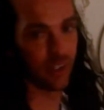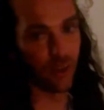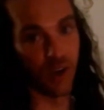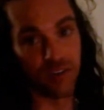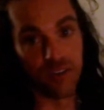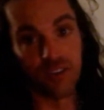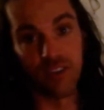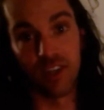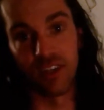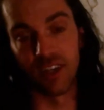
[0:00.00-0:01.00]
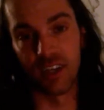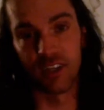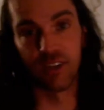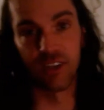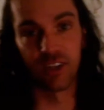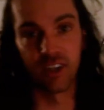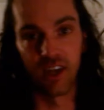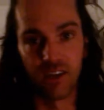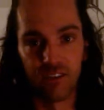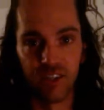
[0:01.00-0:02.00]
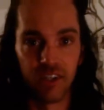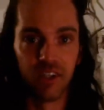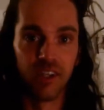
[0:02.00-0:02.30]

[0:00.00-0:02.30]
that you haven't seen yet and you'd like to have it,